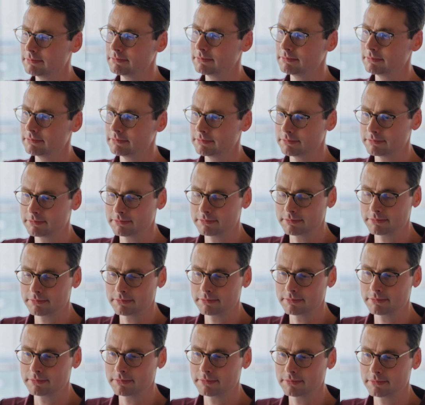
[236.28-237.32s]

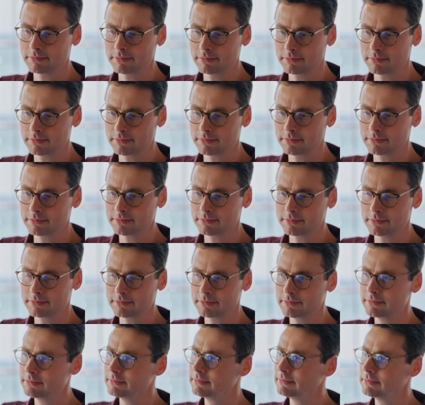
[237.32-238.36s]

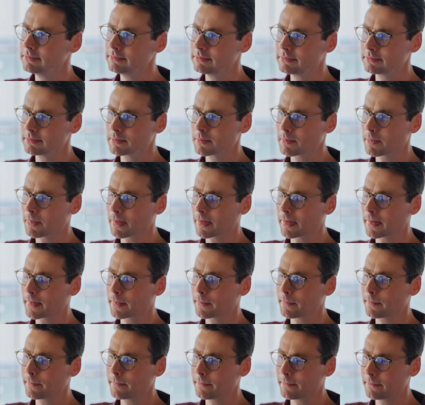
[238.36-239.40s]

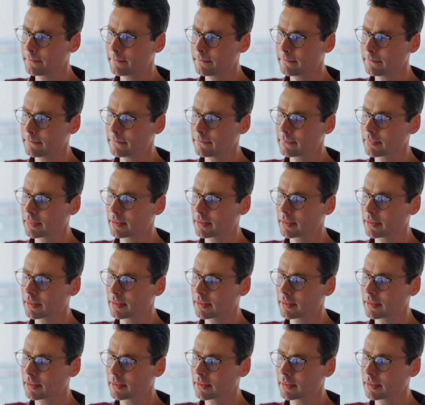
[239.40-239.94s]
[no speech]